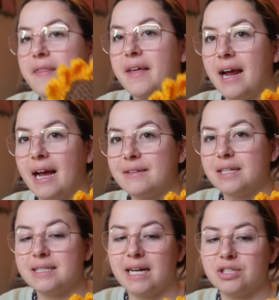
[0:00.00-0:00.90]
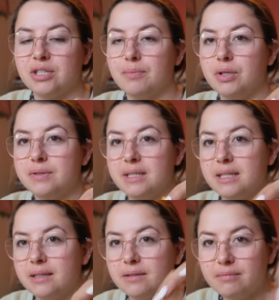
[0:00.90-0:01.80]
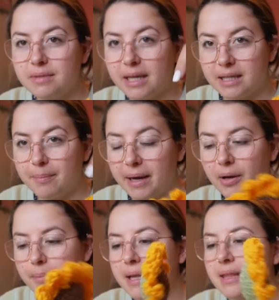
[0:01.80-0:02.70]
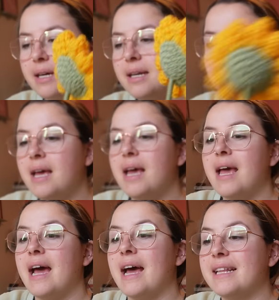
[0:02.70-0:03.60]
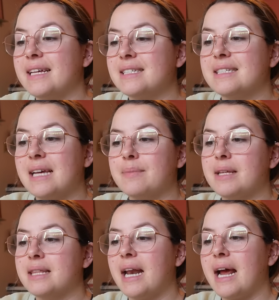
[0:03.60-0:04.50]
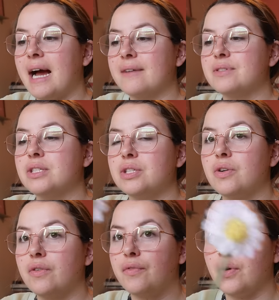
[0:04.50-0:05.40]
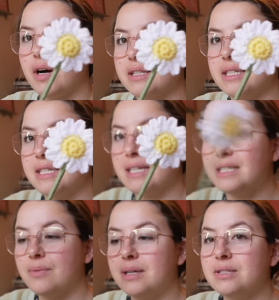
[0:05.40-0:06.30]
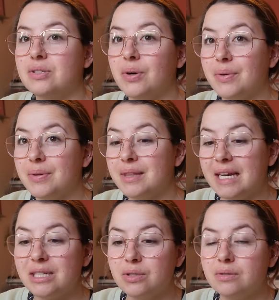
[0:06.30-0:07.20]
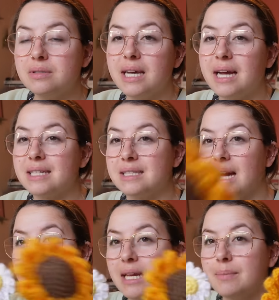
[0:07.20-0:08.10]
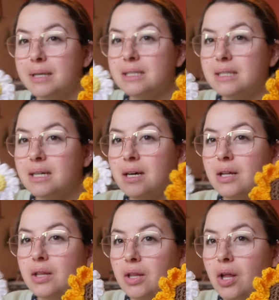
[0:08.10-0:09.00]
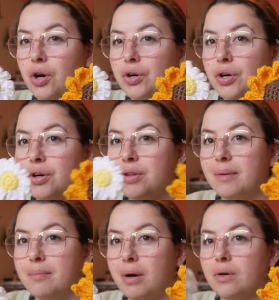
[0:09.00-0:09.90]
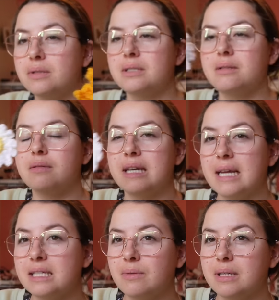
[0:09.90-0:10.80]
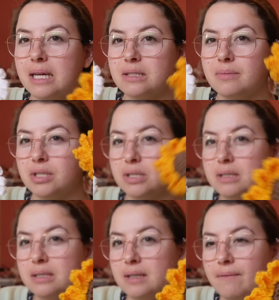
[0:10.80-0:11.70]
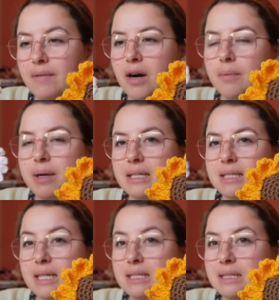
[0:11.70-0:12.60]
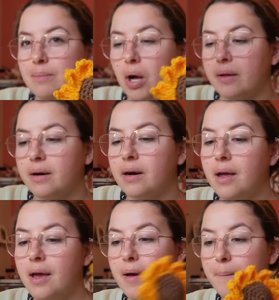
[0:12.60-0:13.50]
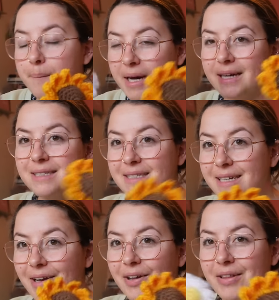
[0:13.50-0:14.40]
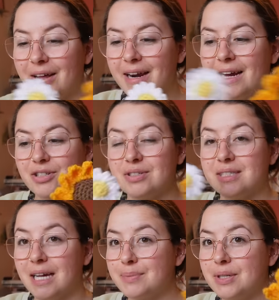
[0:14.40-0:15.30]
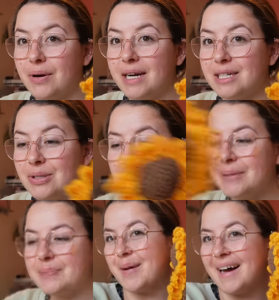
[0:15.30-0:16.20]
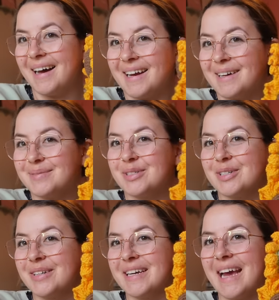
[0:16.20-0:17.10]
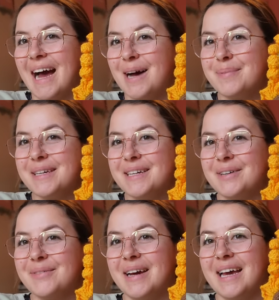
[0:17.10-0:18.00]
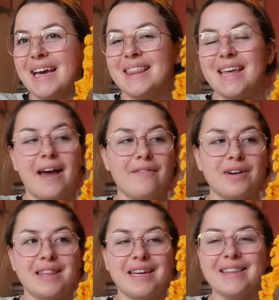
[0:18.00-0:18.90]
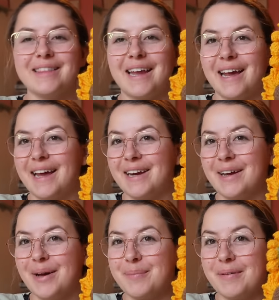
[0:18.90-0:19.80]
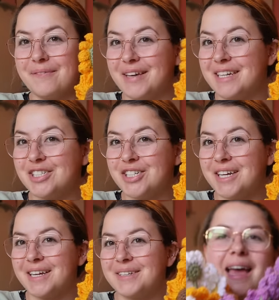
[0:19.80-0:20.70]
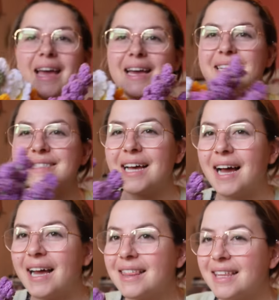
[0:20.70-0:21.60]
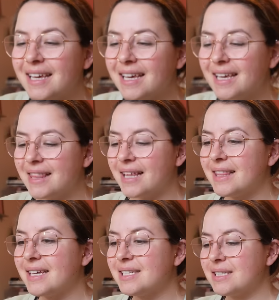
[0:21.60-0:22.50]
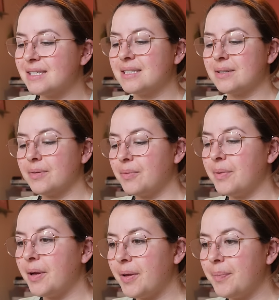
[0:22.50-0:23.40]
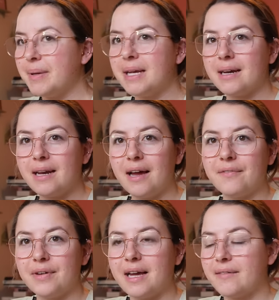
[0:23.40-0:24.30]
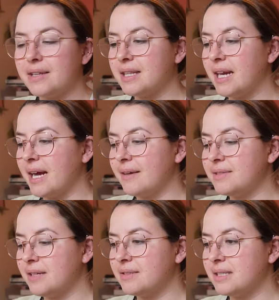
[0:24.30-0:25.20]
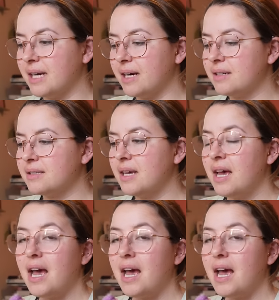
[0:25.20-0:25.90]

and then I had to attach them using like the petal method and that's the same thing that I have to do for the daisy one so they do take a tiny bit longer than most the daisy one not so much as the sunflower because it is smaller but still a lot of extra steps going into it. But I'm truly happy with everything that I ended up finishing. And I think that this will be enough with everything that I have downstairs.